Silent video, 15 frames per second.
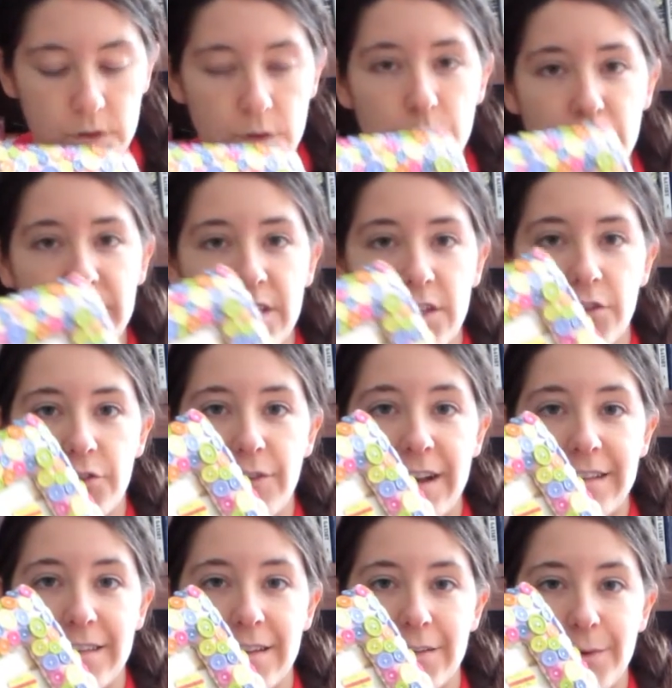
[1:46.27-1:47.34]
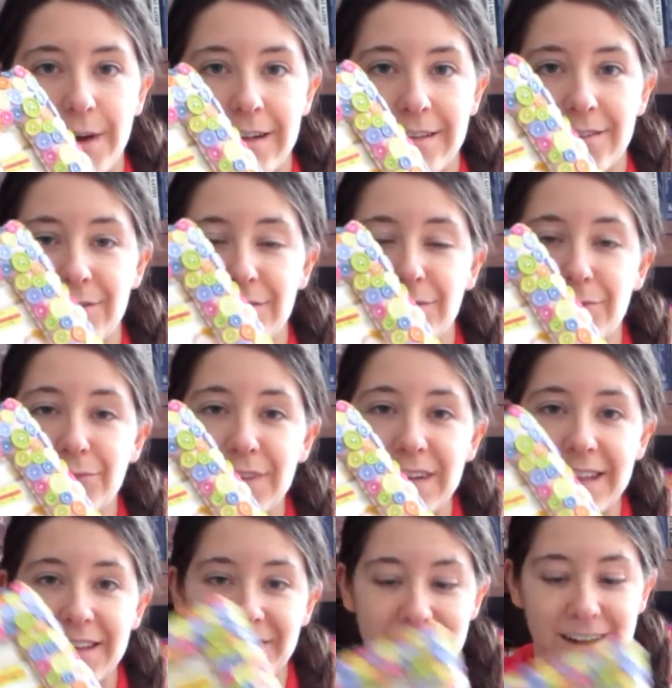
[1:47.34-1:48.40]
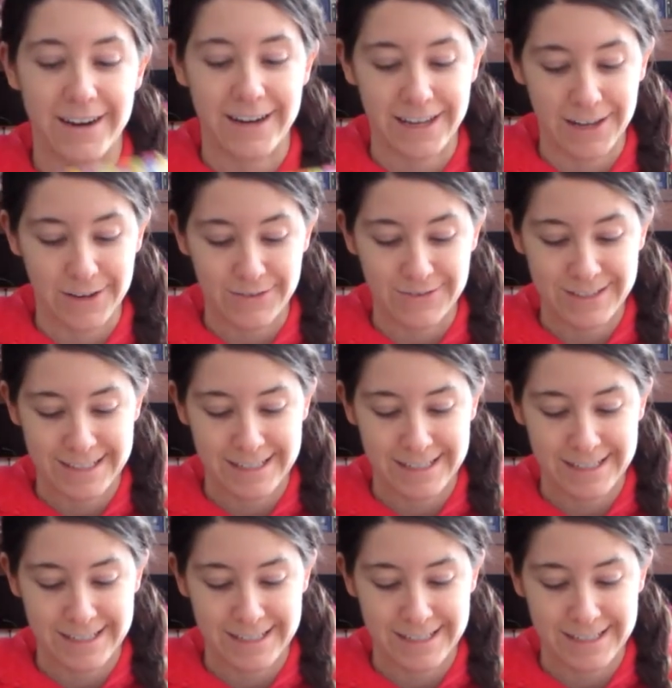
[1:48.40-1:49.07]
with the threads as well. So it's really very cute.